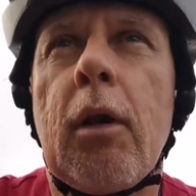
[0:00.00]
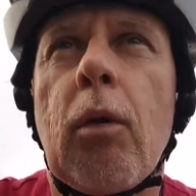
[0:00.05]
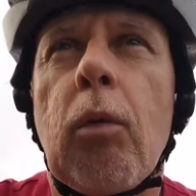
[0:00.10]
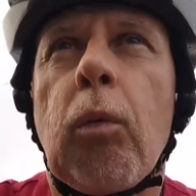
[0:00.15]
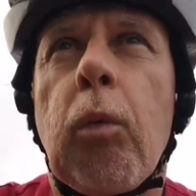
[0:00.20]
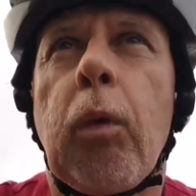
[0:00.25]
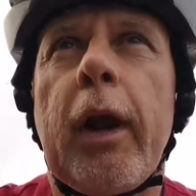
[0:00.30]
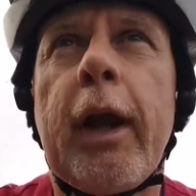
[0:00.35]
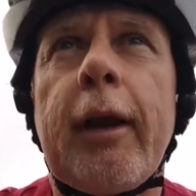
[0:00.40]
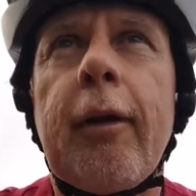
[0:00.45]

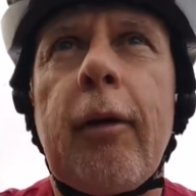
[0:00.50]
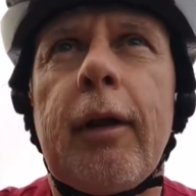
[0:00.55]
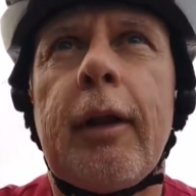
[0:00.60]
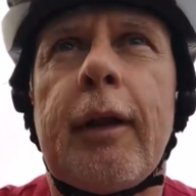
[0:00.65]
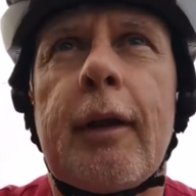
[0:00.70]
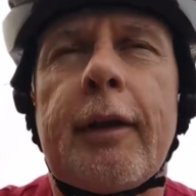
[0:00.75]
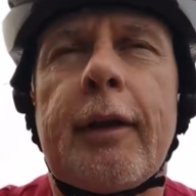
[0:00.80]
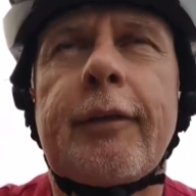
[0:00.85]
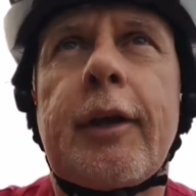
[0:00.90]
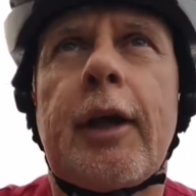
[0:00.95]
where,
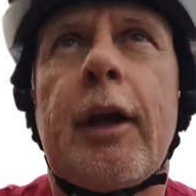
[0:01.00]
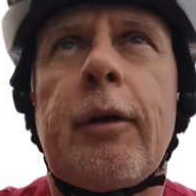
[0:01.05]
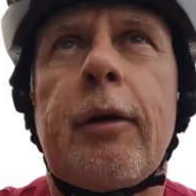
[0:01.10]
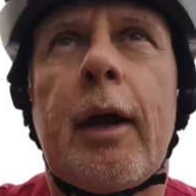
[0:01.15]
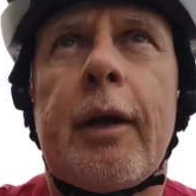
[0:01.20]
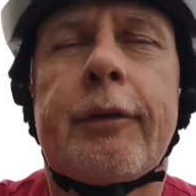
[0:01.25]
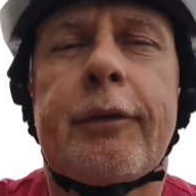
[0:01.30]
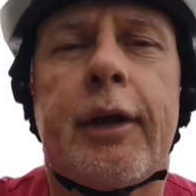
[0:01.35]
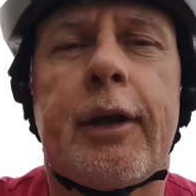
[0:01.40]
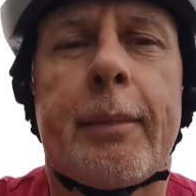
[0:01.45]
let's go
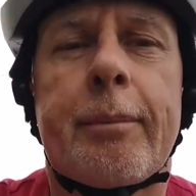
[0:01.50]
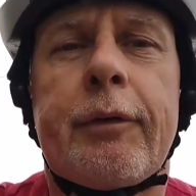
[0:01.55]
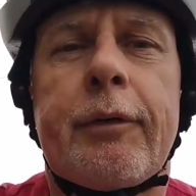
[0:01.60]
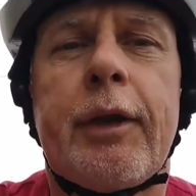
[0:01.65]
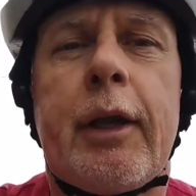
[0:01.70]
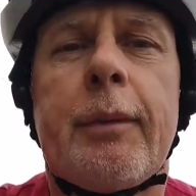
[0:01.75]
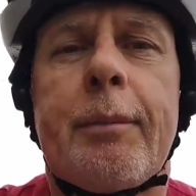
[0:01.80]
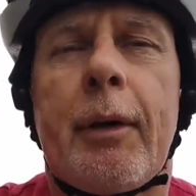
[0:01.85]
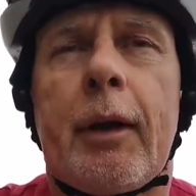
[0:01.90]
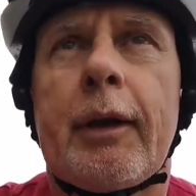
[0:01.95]
a step
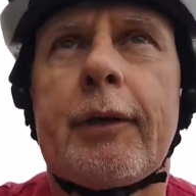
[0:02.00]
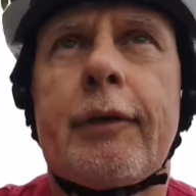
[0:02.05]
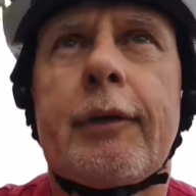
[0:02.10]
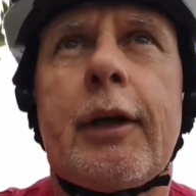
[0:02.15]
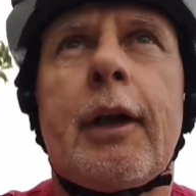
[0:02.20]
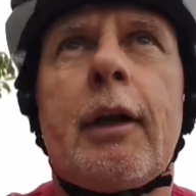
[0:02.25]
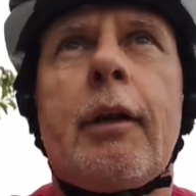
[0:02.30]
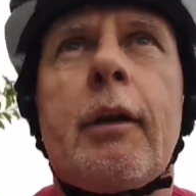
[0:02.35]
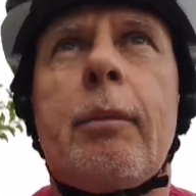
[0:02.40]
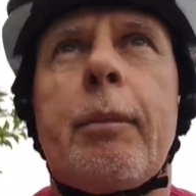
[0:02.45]
deeper. Let's
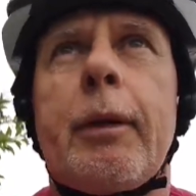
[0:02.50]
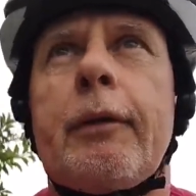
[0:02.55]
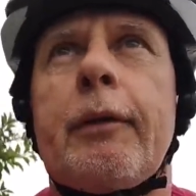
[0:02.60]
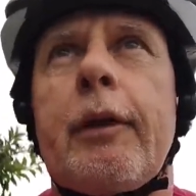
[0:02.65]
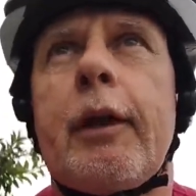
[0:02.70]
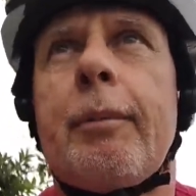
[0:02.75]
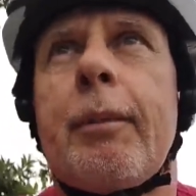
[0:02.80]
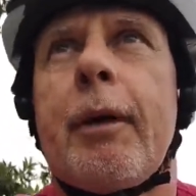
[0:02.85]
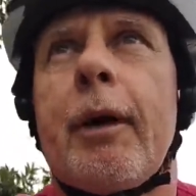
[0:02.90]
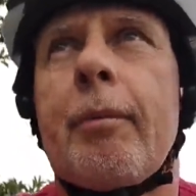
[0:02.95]
dig a little bit
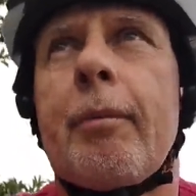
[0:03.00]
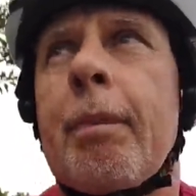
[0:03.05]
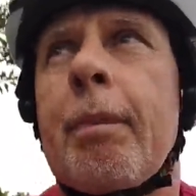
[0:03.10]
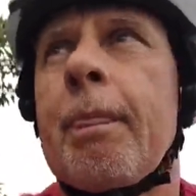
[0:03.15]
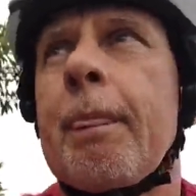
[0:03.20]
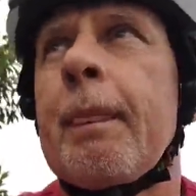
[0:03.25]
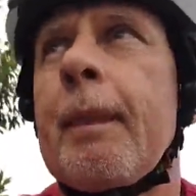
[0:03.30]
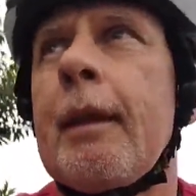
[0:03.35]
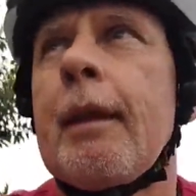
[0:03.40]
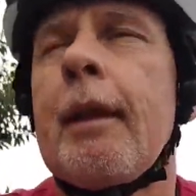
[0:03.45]
deeper.
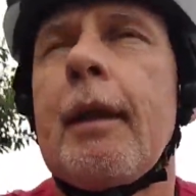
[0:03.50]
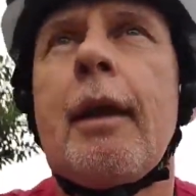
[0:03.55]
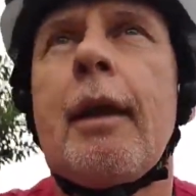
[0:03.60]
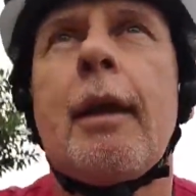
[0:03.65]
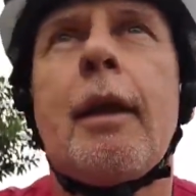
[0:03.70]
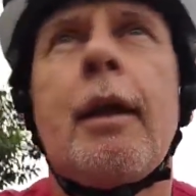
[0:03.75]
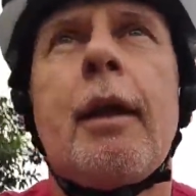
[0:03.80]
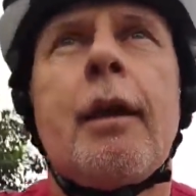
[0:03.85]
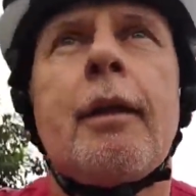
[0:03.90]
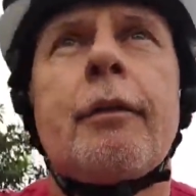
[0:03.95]

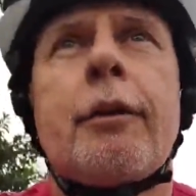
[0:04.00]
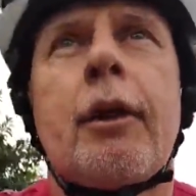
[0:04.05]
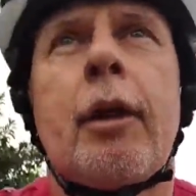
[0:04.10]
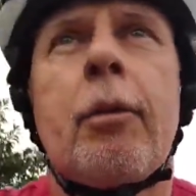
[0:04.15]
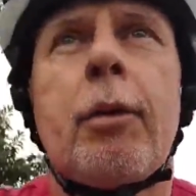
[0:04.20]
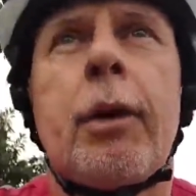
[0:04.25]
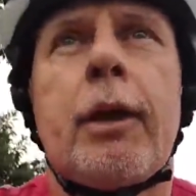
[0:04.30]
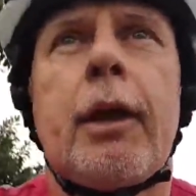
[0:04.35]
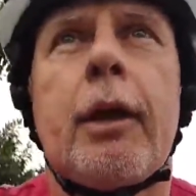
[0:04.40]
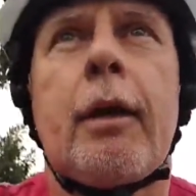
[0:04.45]
So
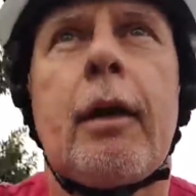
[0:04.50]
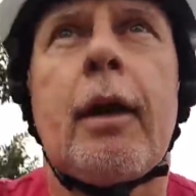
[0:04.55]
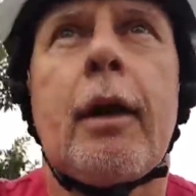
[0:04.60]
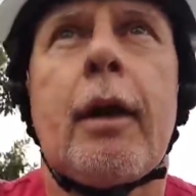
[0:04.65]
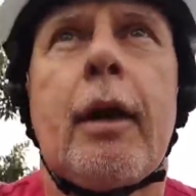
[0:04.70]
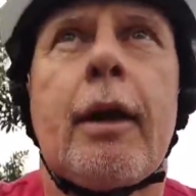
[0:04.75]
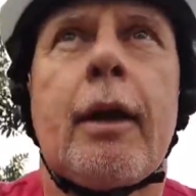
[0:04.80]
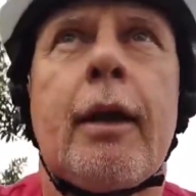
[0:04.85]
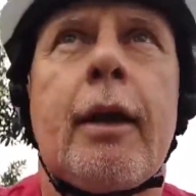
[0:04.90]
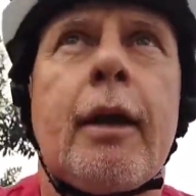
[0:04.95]
we
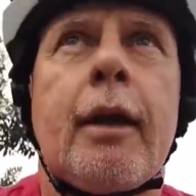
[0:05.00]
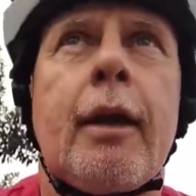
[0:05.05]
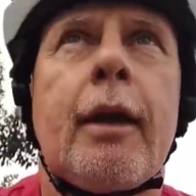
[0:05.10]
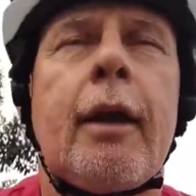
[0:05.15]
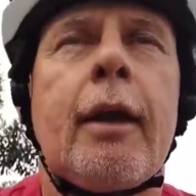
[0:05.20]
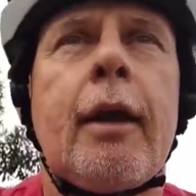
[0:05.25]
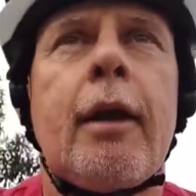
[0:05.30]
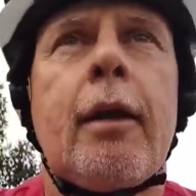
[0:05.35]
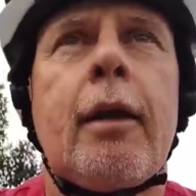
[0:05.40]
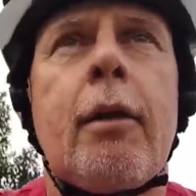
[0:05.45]

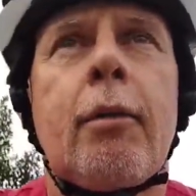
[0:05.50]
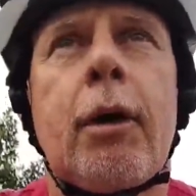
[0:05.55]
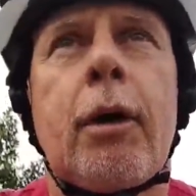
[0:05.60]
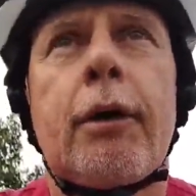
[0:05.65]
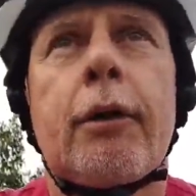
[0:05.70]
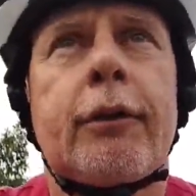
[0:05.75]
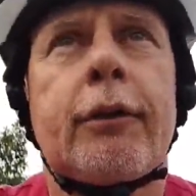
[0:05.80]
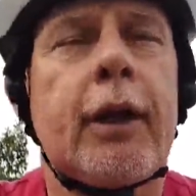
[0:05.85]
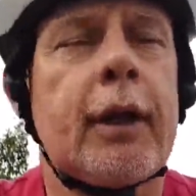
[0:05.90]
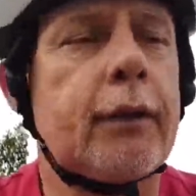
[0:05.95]

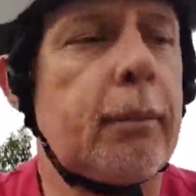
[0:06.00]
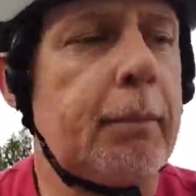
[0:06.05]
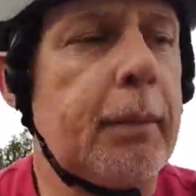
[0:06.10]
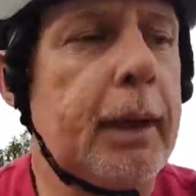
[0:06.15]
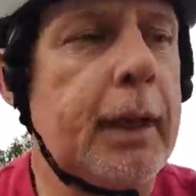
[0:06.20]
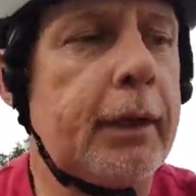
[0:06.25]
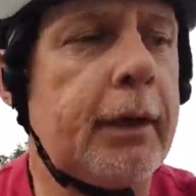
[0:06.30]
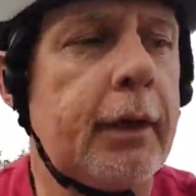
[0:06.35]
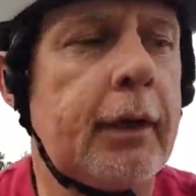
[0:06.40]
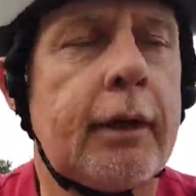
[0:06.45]
understand that
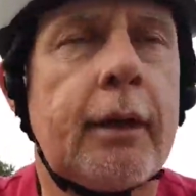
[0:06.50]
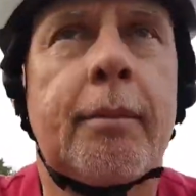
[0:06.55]
men